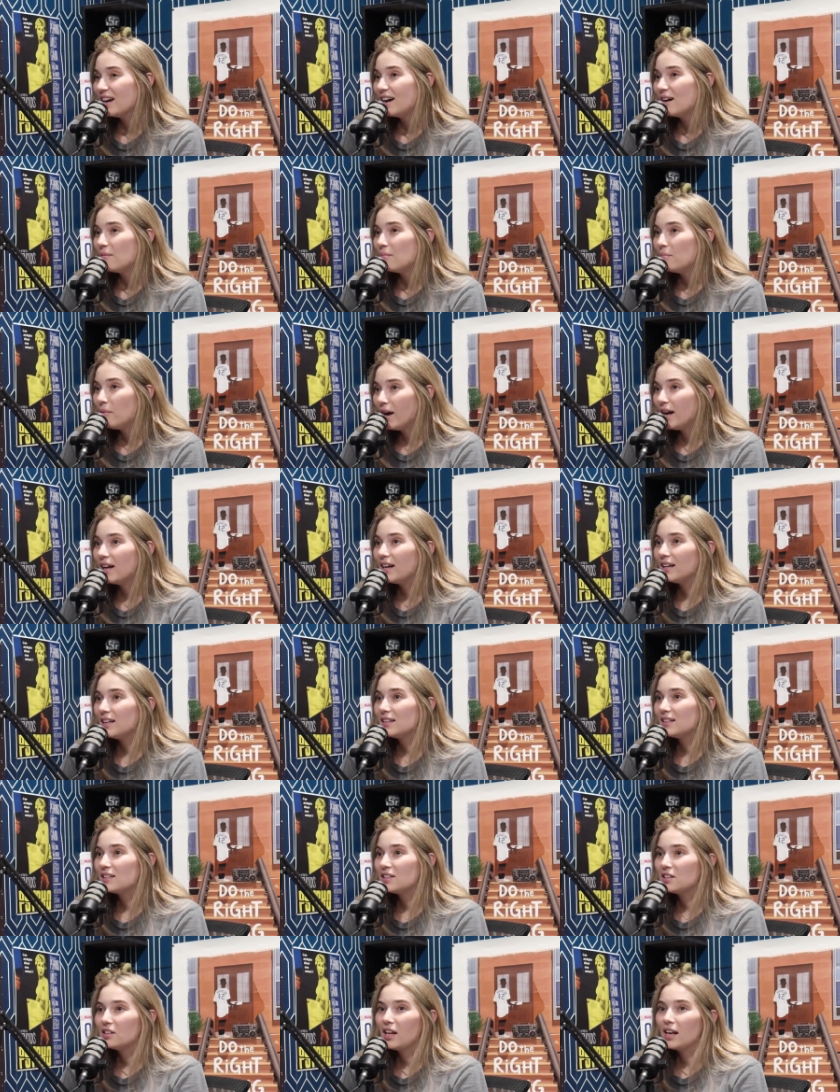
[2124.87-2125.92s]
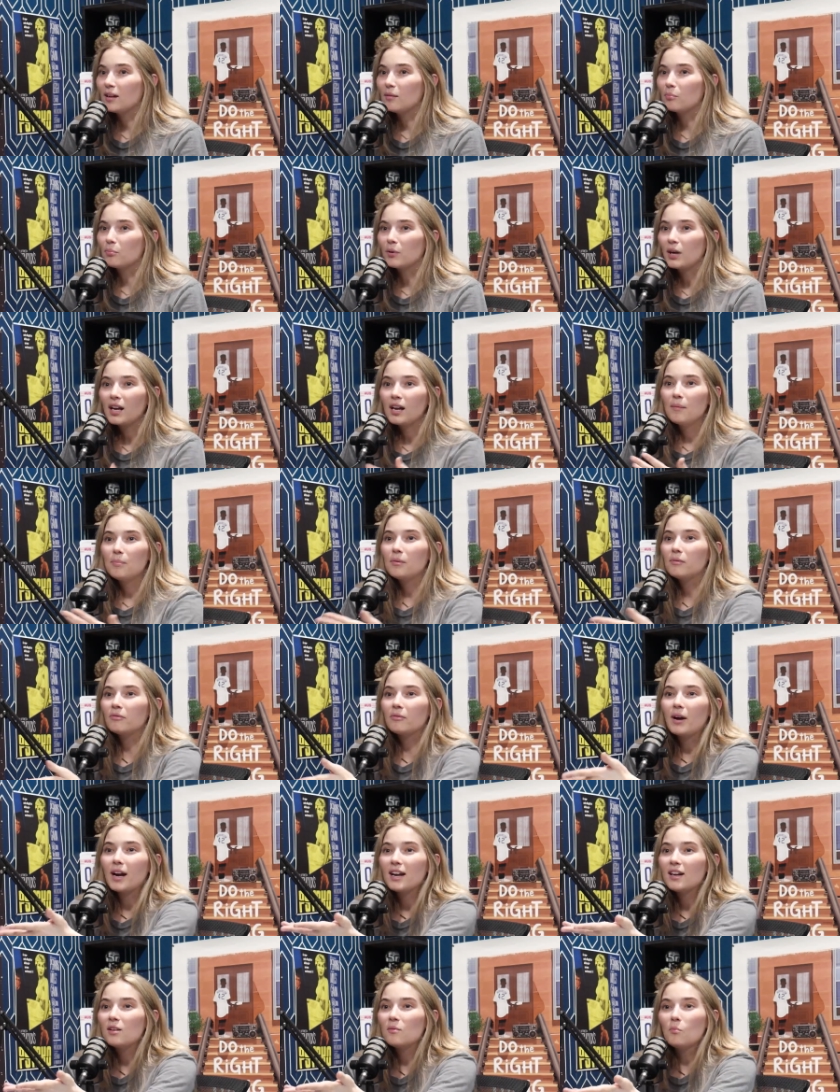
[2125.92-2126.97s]
But to like break up a
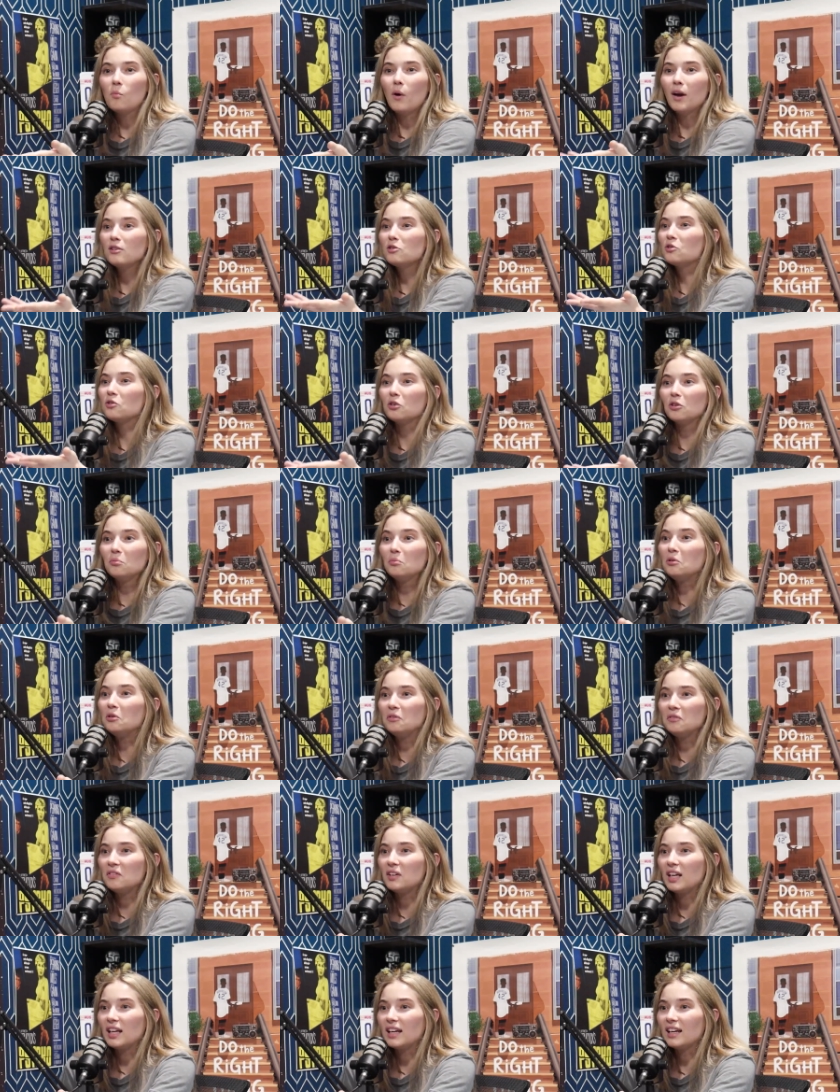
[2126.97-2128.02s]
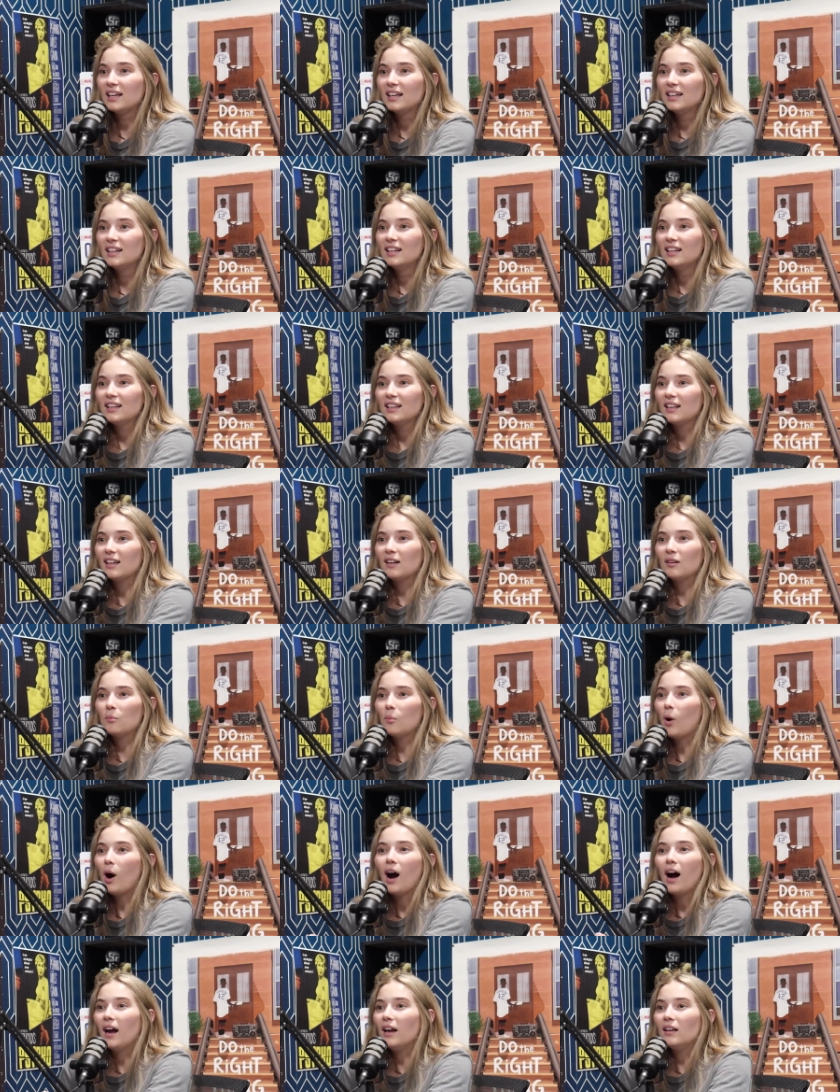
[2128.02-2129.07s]
random Western movie, like
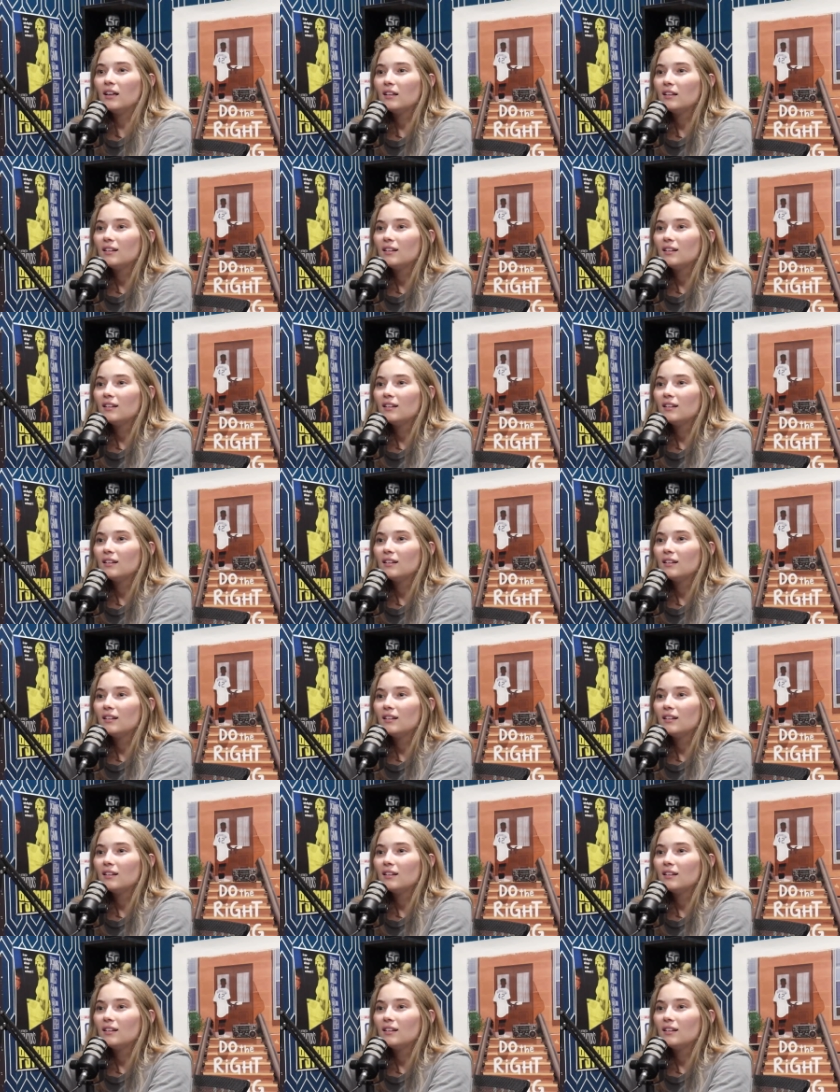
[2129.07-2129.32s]
why?